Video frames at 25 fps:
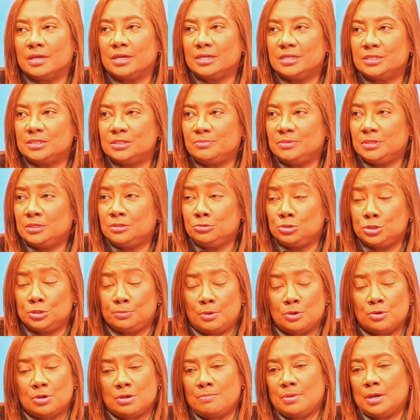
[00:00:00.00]
As you
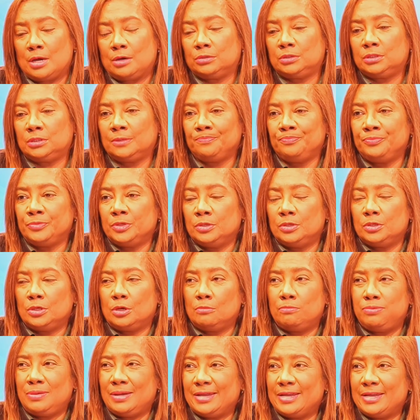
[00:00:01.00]
spoke about,
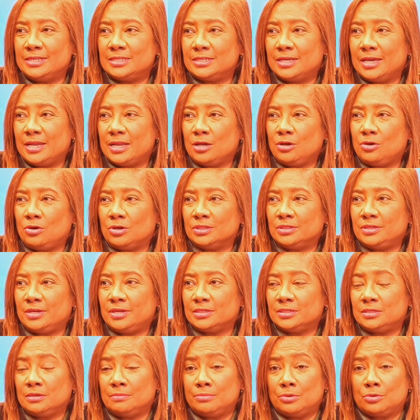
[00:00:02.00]
you know, players getting
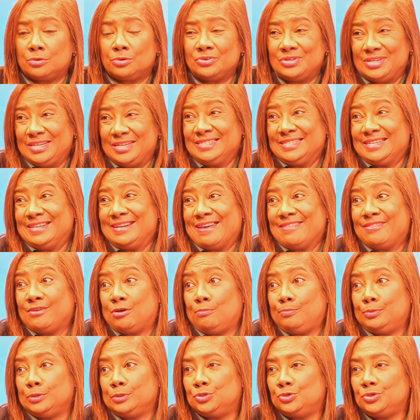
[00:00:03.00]
contracts aboard, here's
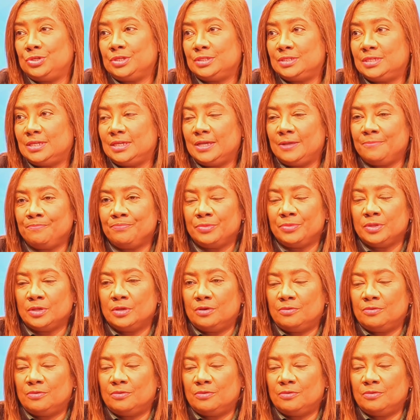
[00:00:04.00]
another opportunity